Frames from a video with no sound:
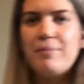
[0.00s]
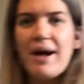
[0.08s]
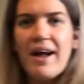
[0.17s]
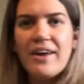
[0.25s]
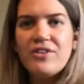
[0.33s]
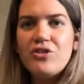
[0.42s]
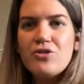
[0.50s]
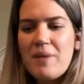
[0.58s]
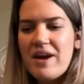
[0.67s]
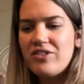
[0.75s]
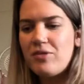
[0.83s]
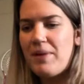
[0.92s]
my 2
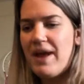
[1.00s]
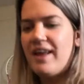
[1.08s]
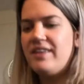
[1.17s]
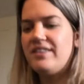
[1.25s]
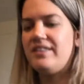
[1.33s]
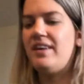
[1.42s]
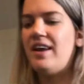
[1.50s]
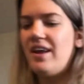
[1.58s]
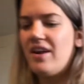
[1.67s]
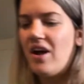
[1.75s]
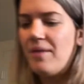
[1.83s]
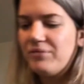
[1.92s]
pairs of pants,
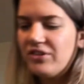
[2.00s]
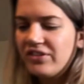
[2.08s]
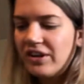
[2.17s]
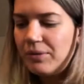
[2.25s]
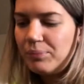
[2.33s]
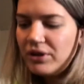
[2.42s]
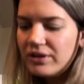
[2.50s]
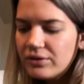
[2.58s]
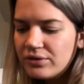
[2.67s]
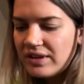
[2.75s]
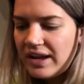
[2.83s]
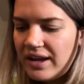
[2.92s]
and I'm just gonna put
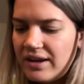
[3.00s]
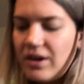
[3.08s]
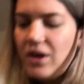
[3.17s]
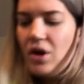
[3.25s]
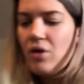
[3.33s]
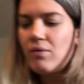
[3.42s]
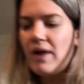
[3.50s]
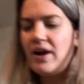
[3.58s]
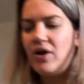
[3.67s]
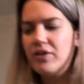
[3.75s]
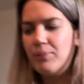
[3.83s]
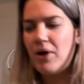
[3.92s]
those in right
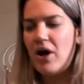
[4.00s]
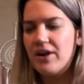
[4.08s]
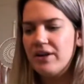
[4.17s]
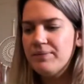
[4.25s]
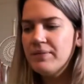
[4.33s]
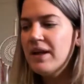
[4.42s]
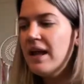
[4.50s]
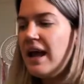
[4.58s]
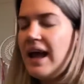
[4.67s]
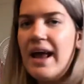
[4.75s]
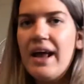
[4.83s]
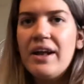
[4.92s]
on the bottom,
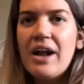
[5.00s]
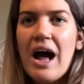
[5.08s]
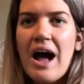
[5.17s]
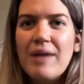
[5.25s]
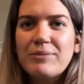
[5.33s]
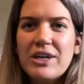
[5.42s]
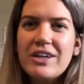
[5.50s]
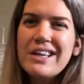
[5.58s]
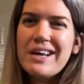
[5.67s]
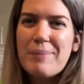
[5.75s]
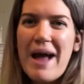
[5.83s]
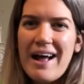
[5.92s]
and I'm gonna
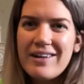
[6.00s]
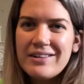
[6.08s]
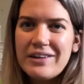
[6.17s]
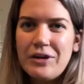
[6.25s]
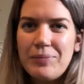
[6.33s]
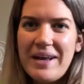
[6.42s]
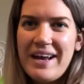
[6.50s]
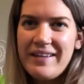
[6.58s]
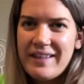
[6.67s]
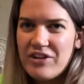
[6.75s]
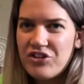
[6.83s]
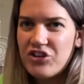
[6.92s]
like pack a little bit and
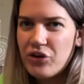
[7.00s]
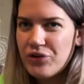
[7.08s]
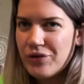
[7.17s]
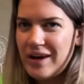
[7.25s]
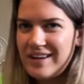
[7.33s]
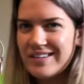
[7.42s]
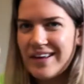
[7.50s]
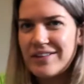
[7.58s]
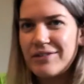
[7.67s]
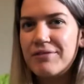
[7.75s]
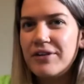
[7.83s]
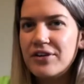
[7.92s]
then show you guys like the
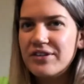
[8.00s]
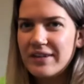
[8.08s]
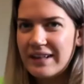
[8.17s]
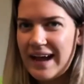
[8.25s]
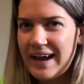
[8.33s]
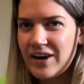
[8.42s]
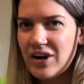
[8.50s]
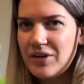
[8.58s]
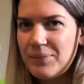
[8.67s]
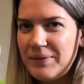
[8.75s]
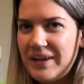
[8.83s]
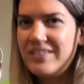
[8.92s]
first layer,
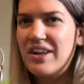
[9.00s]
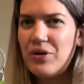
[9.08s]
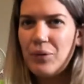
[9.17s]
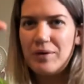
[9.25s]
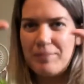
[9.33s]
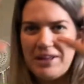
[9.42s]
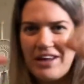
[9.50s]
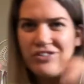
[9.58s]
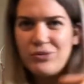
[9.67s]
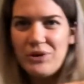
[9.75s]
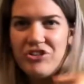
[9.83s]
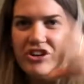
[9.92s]
because I don't want to be like
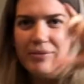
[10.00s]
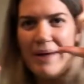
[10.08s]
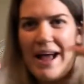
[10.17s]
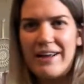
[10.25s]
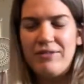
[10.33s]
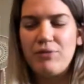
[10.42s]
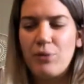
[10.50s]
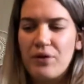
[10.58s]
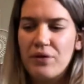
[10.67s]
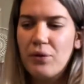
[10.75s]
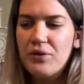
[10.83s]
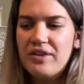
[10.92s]
switching back and forth
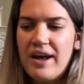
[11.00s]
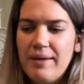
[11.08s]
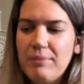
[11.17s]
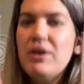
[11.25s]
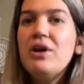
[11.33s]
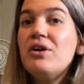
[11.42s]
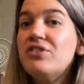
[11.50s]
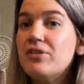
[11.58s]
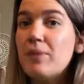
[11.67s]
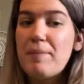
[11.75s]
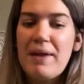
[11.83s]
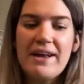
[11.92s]
the whole time. So
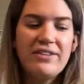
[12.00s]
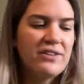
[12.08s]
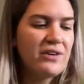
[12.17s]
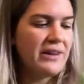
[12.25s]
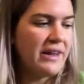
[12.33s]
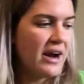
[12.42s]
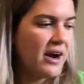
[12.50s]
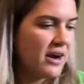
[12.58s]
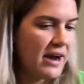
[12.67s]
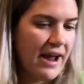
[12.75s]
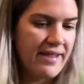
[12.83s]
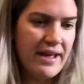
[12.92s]
my pants are in there,
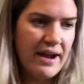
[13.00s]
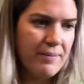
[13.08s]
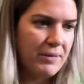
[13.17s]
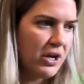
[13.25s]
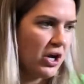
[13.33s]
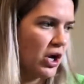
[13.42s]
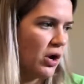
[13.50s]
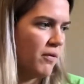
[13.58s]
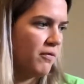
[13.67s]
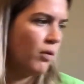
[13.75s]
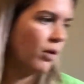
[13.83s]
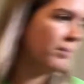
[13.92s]
and then I'm gonna go for